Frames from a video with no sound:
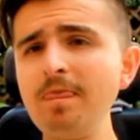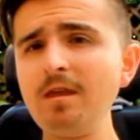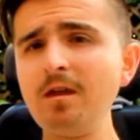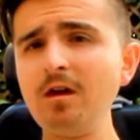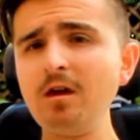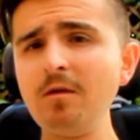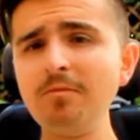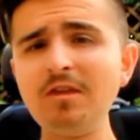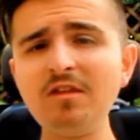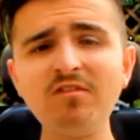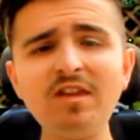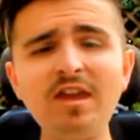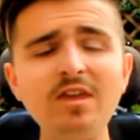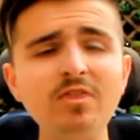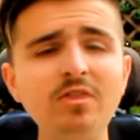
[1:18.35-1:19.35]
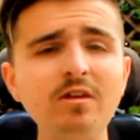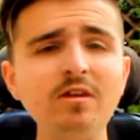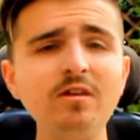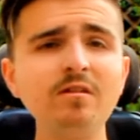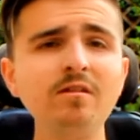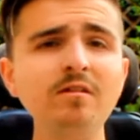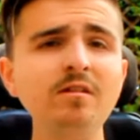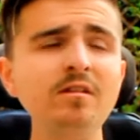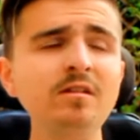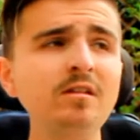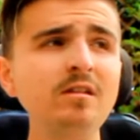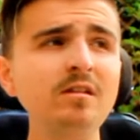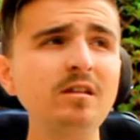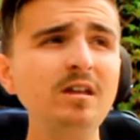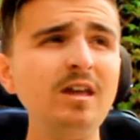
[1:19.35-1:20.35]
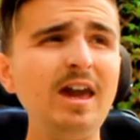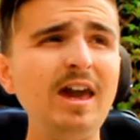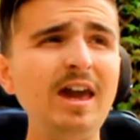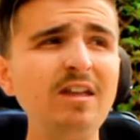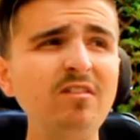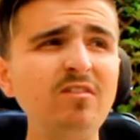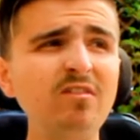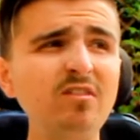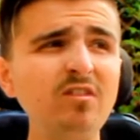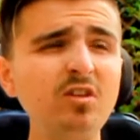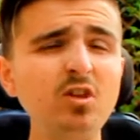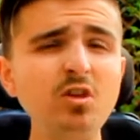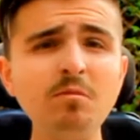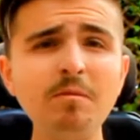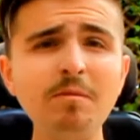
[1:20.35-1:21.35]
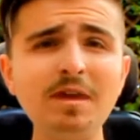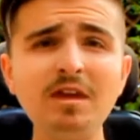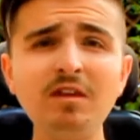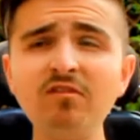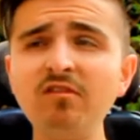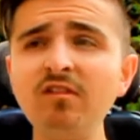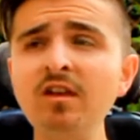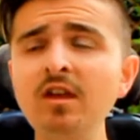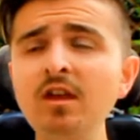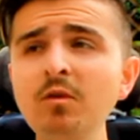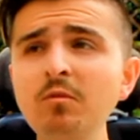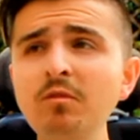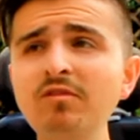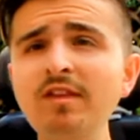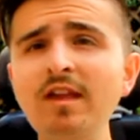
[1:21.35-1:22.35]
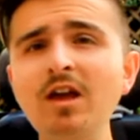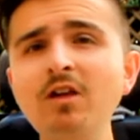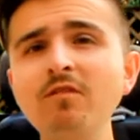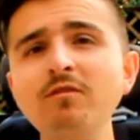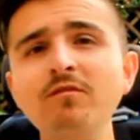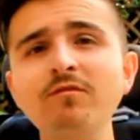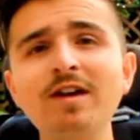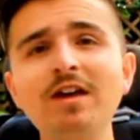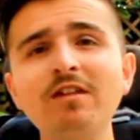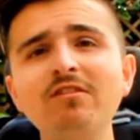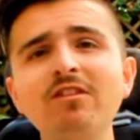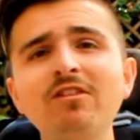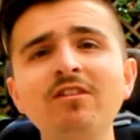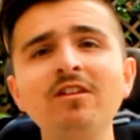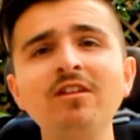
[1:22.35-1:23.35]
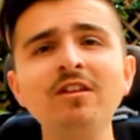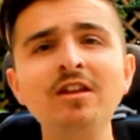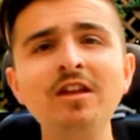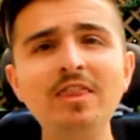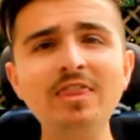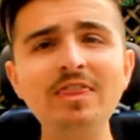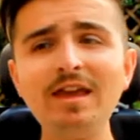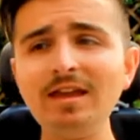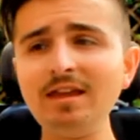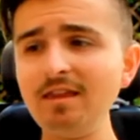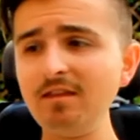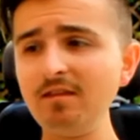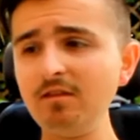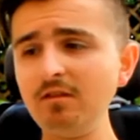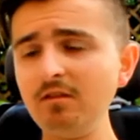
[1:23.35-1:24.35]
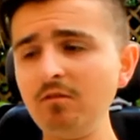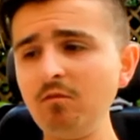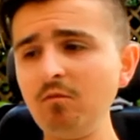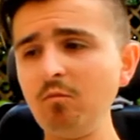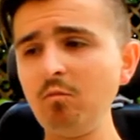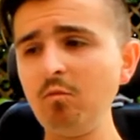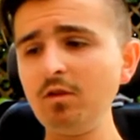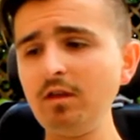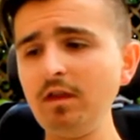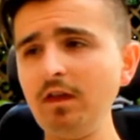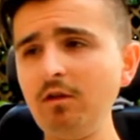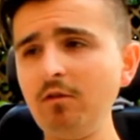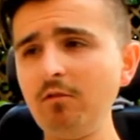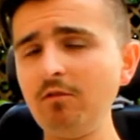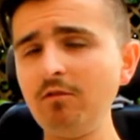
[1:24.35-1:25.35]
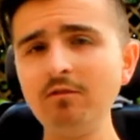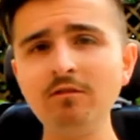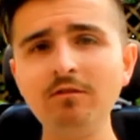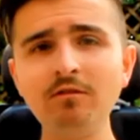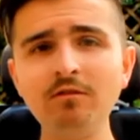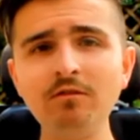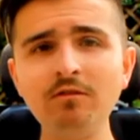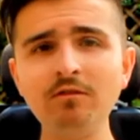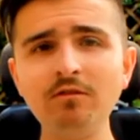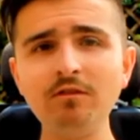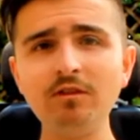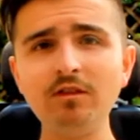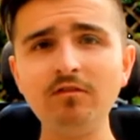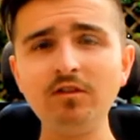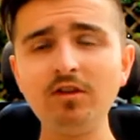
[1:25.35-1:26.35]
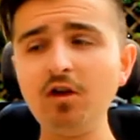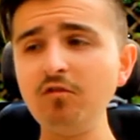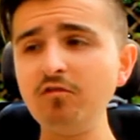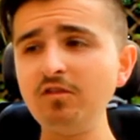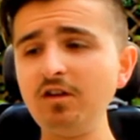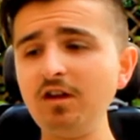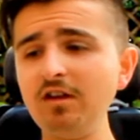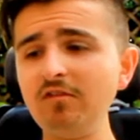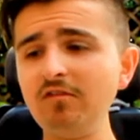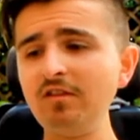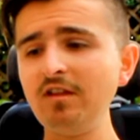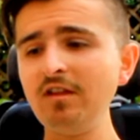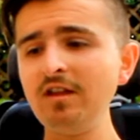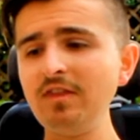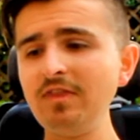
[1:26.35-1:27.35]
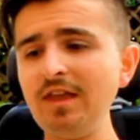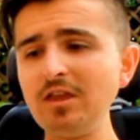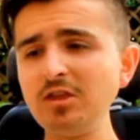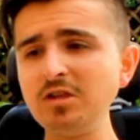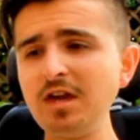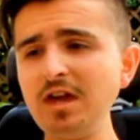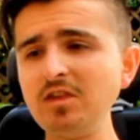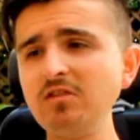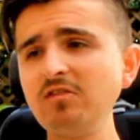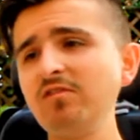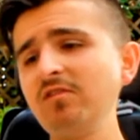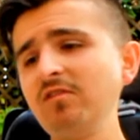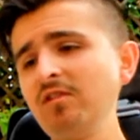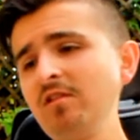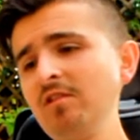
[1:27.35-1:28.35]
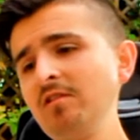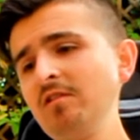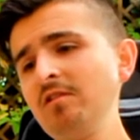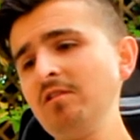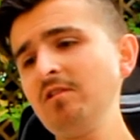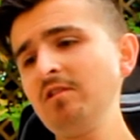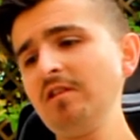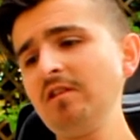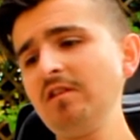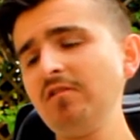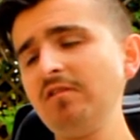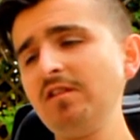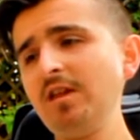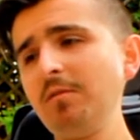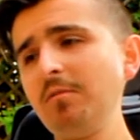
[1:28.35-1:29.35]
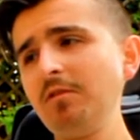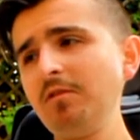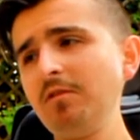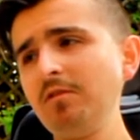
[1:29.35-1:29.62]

Um, they say that as human beings, we say over a thousand. What the hell? There's a ghost, guys. That chair just slipped.